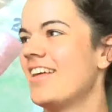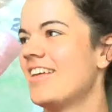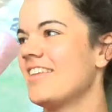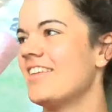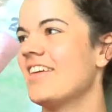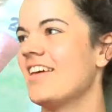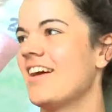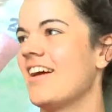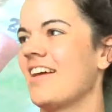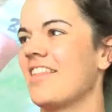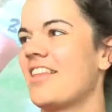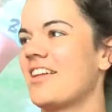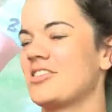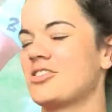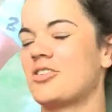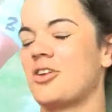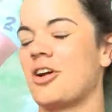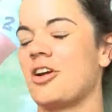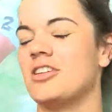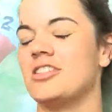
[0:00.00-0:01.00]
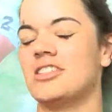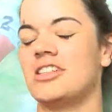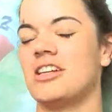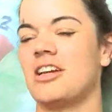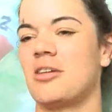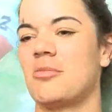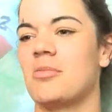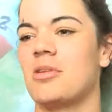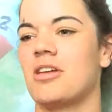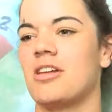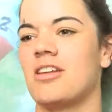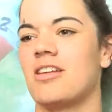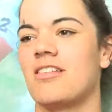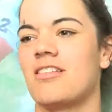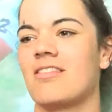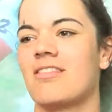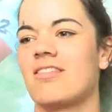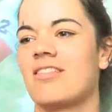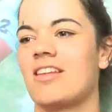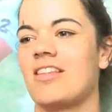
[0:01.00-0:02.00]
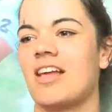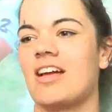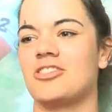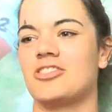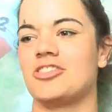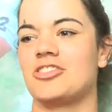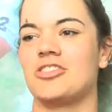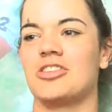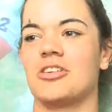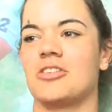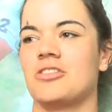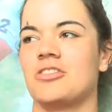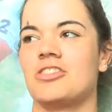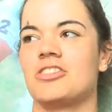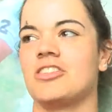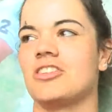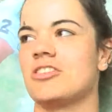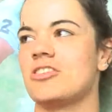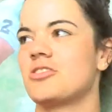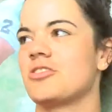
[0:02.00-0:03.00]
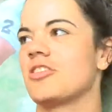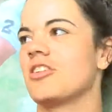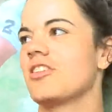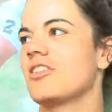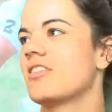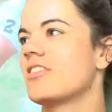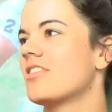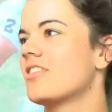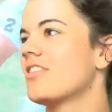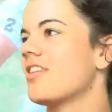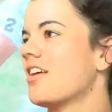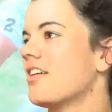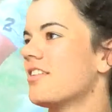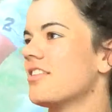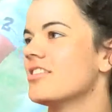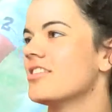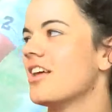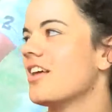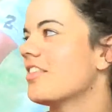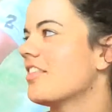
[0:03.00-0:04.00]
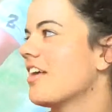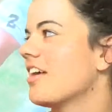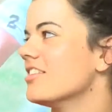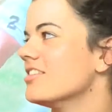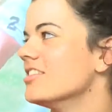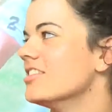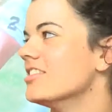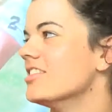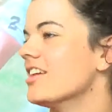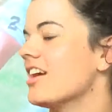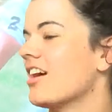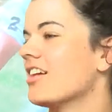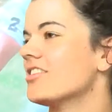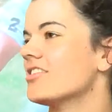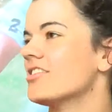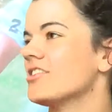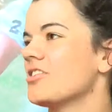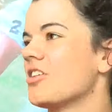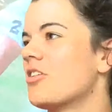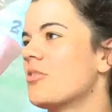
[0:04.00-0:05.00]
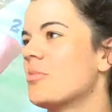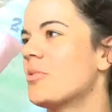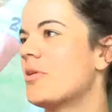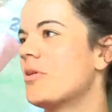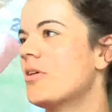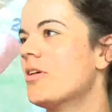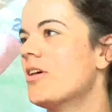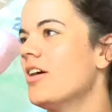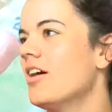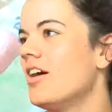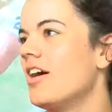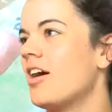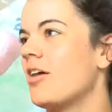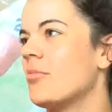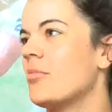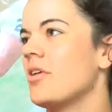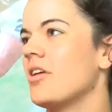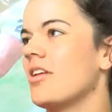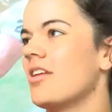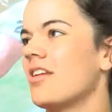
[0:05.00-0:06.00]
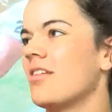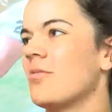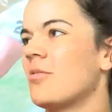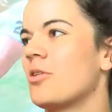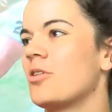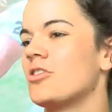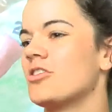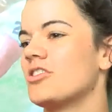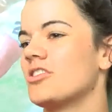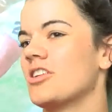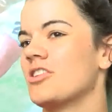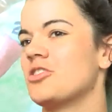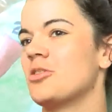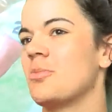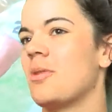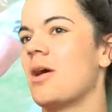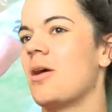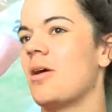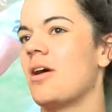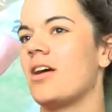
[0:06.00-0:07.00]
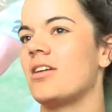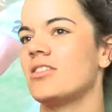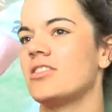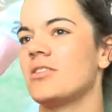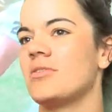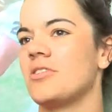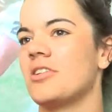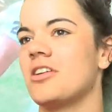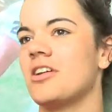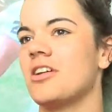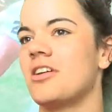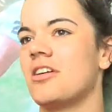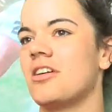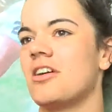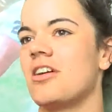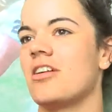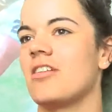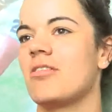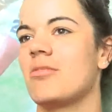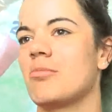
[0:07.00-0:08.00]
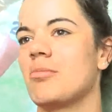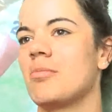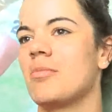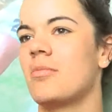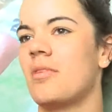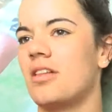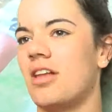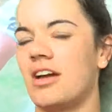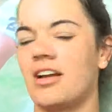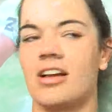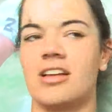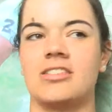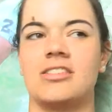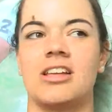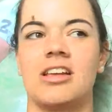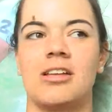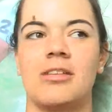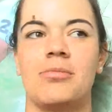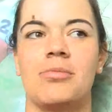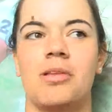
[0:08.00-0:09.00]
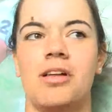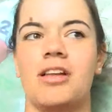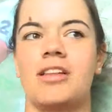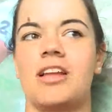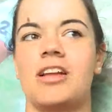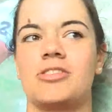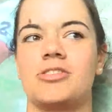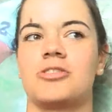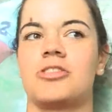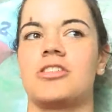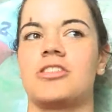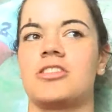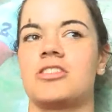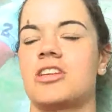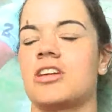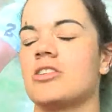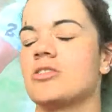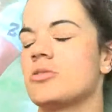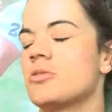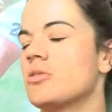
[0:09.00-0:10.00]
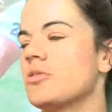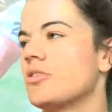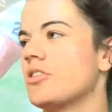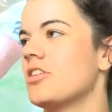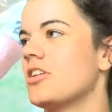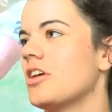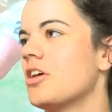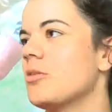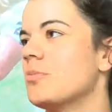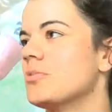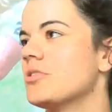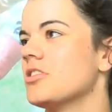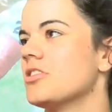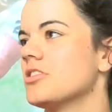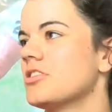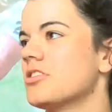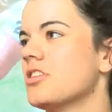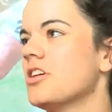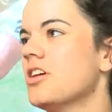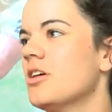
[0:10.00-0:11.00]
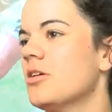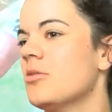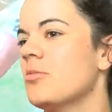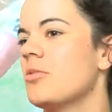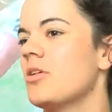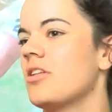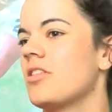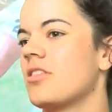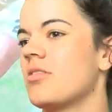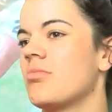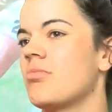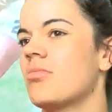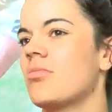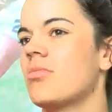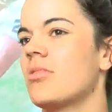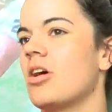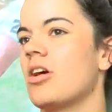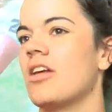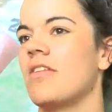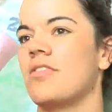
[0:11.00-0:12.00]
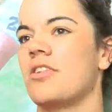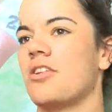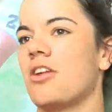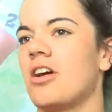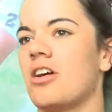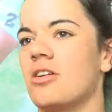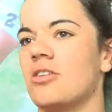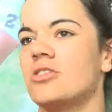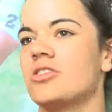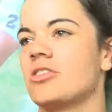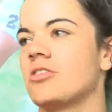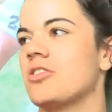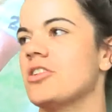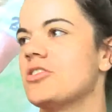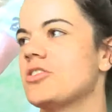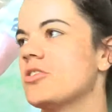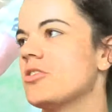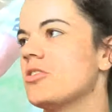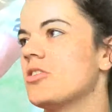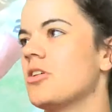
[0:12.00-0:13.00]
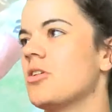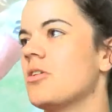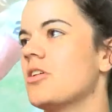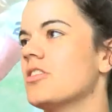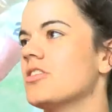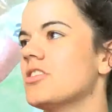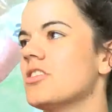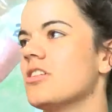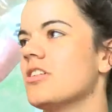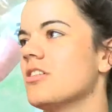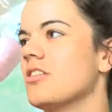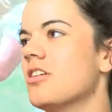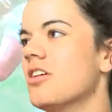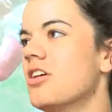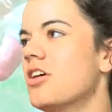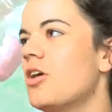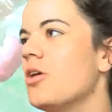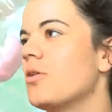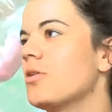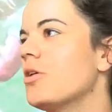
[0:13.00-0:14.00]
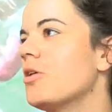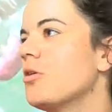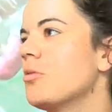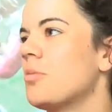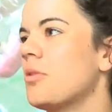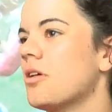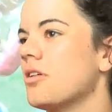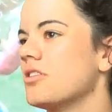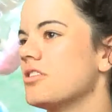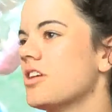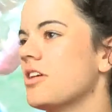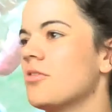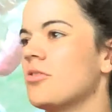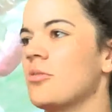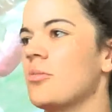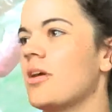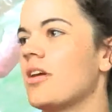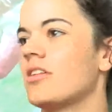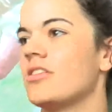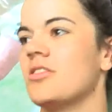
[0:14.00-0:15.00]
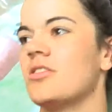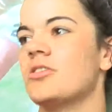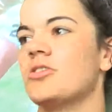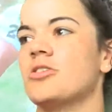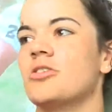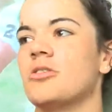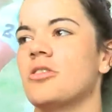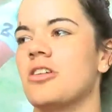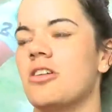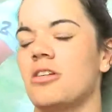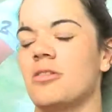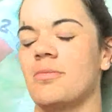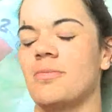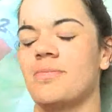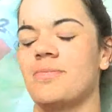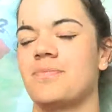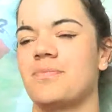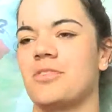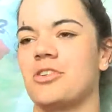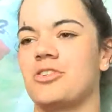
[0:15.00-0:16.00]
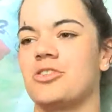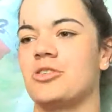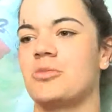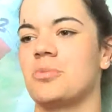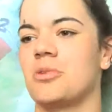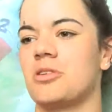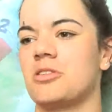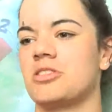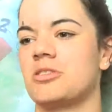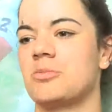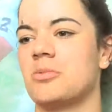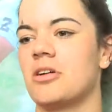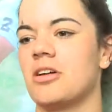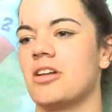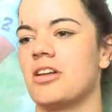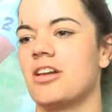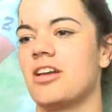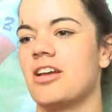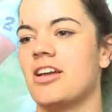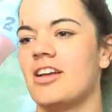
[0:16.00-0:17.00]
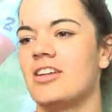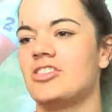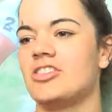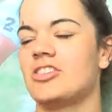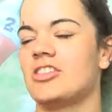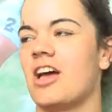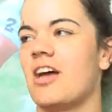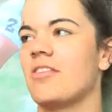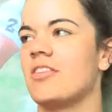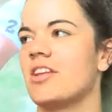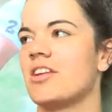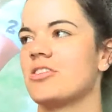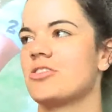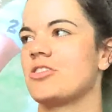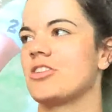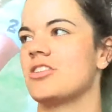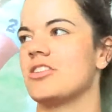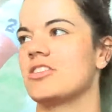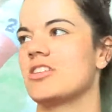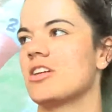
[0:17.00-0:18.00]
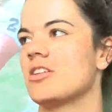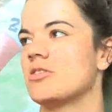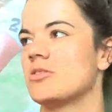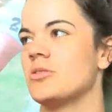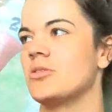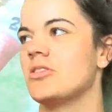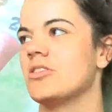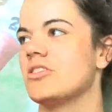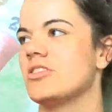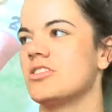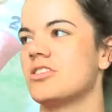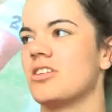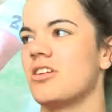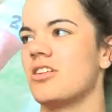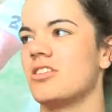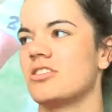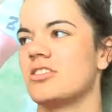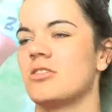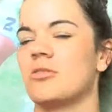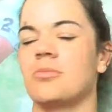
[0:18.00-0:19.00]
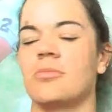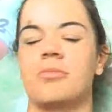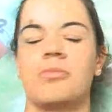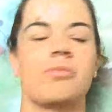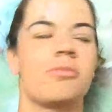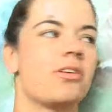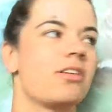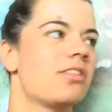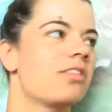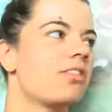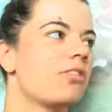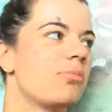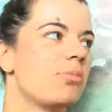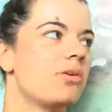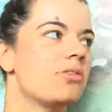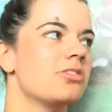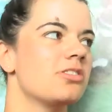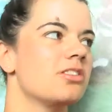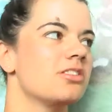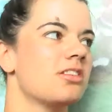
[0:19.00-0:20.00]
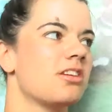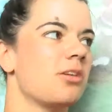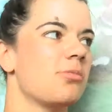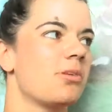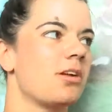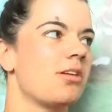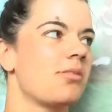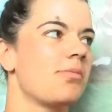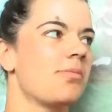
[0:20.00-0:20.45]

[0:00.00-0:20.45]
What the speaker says: Yeah, that's crazy. I mean, that just shows the strength that the SEC has in softball. I mean, we're just such a powerhouse every year, and like I said, playing that strength of schedule really helps us with, if you're not hosting a regional, going to Oklahoma, say if we make it to the Supers, but just having that strength of schedule is awesome with the postseason coming up.